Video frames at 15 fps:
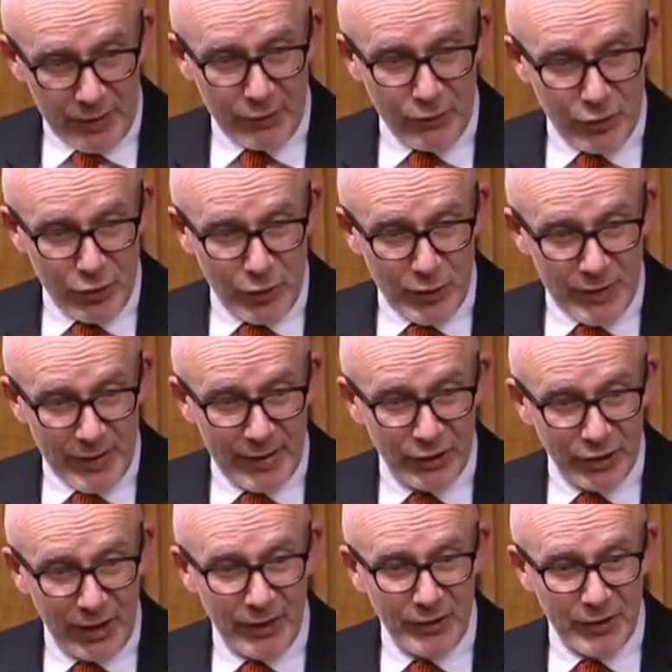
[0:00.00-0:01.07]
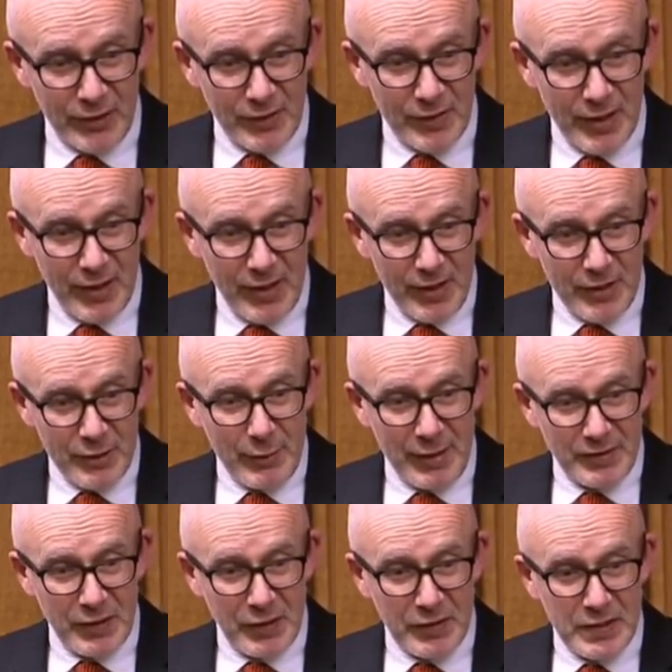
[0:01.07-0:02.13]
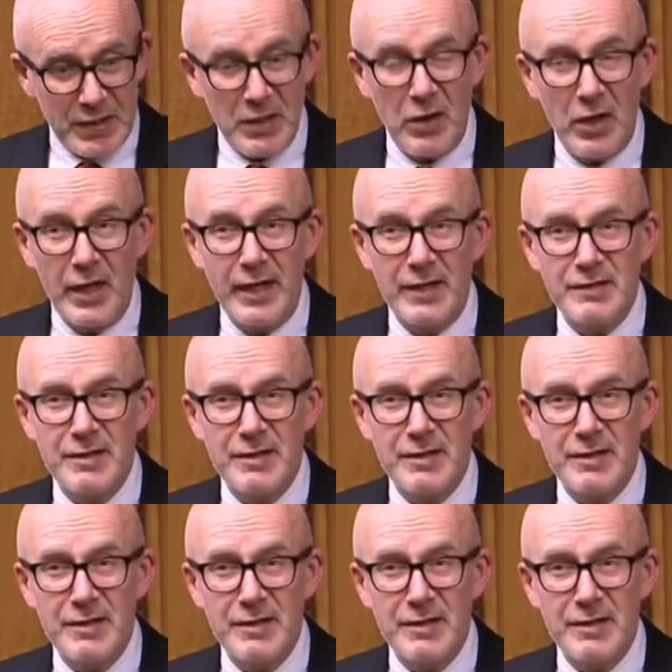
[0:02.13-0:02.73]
introduced their changes to SRTI.